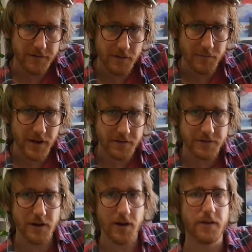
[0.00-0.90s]
the Metal
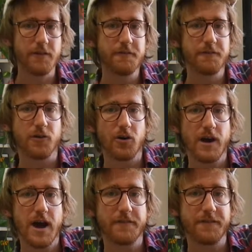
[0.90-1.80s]
Zone 4
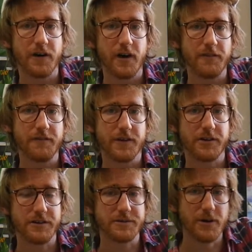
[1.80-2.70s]
out of 5 for
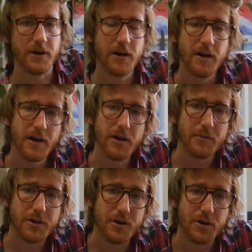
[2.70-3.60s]
charisma
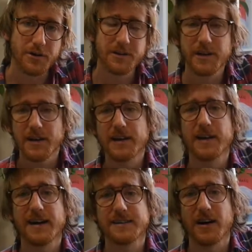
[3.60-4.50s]
because it
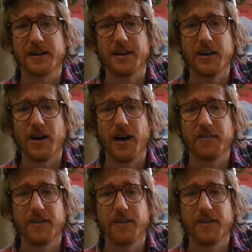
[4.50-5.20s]
cuts like a knife.